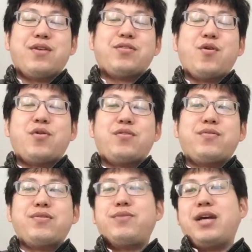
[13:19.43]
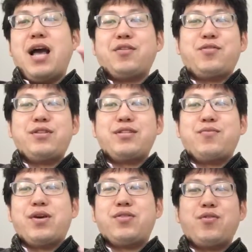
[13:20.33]
One daughter will be
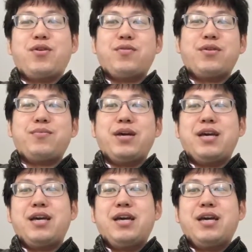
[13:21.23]
actress, 1 daughter will be